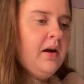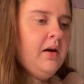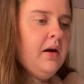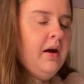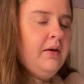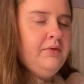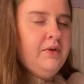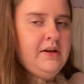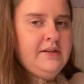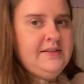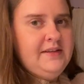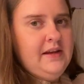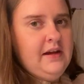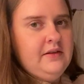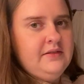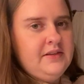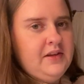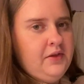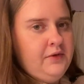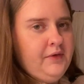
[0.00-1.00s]
I've rated it
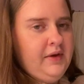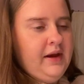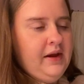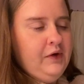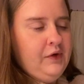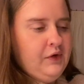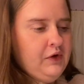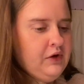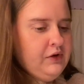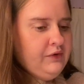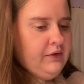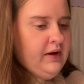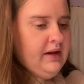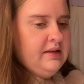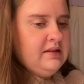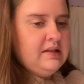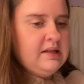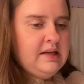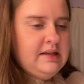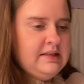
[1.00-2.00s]
as a 3 on
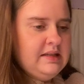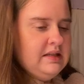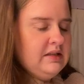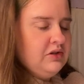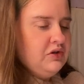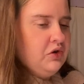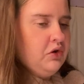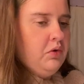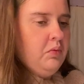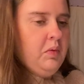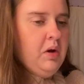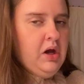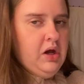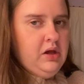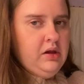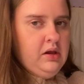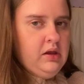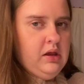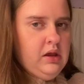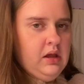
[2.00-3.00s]
Goodreads because it's not
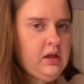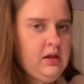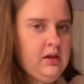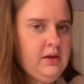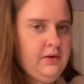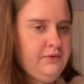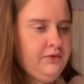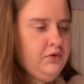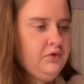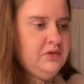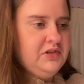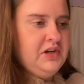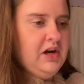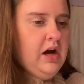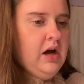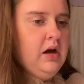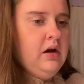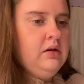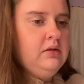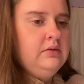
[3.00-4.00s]
worth the
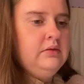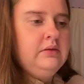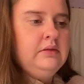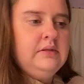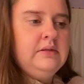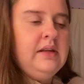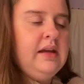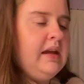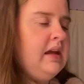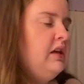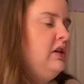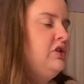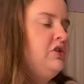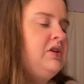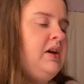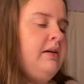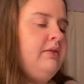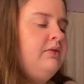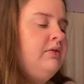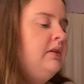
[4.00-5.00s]
4-star. Like, it's
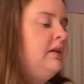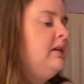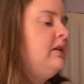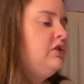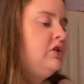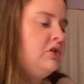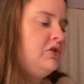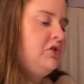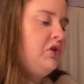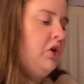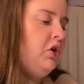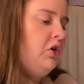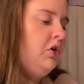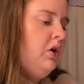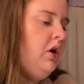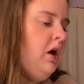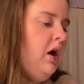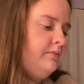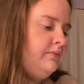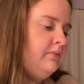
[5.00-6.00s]
definitely just not.
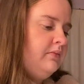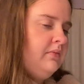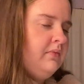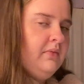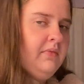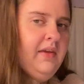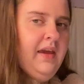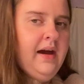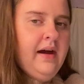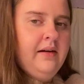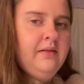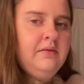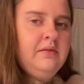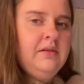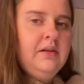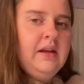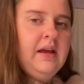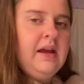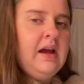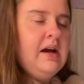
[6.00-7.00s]
Yeah,
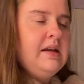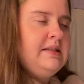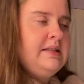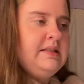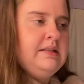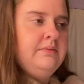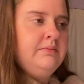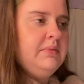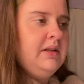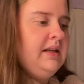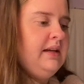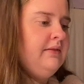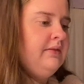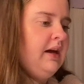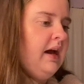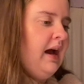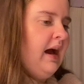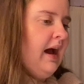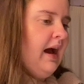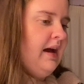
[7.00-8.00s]
like I didn't believe
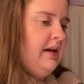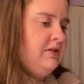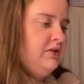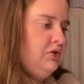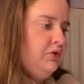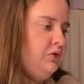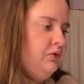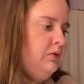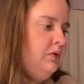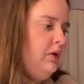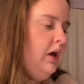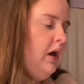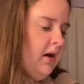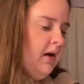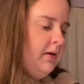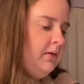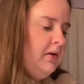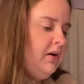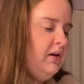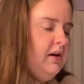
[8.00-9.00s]
it at all.
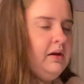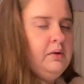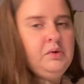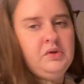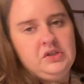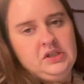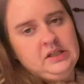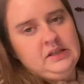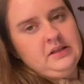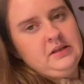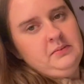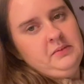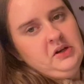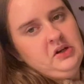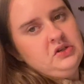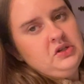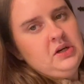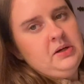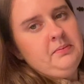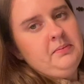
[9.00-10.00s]
I'm currently watching some
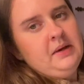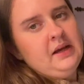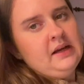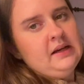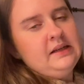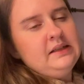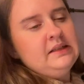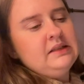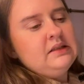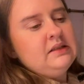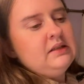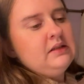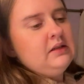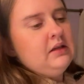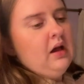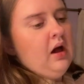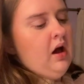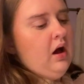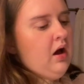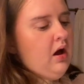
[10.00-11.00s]
YouTube because
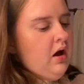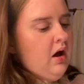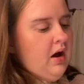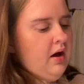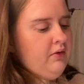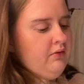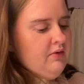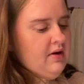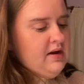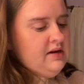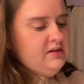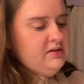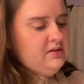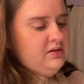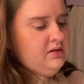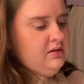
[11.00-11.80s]
I read